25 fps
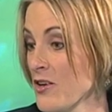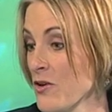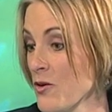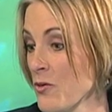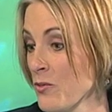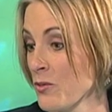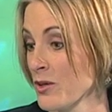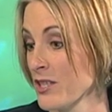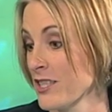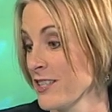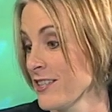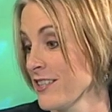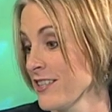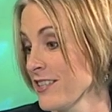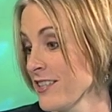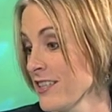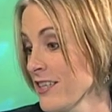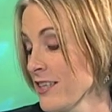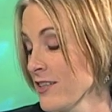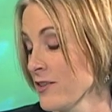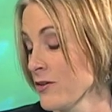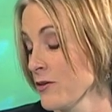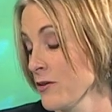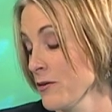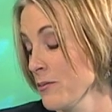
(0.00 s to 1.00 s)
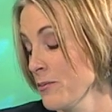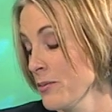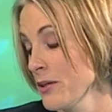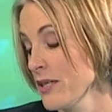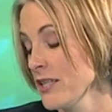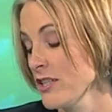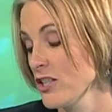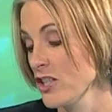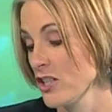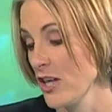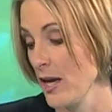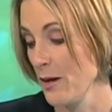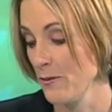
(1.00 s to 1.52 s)
which is pretty
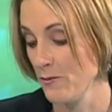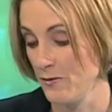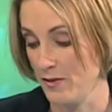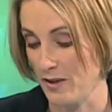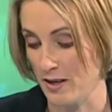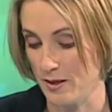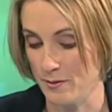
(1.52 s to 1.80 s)
shameful.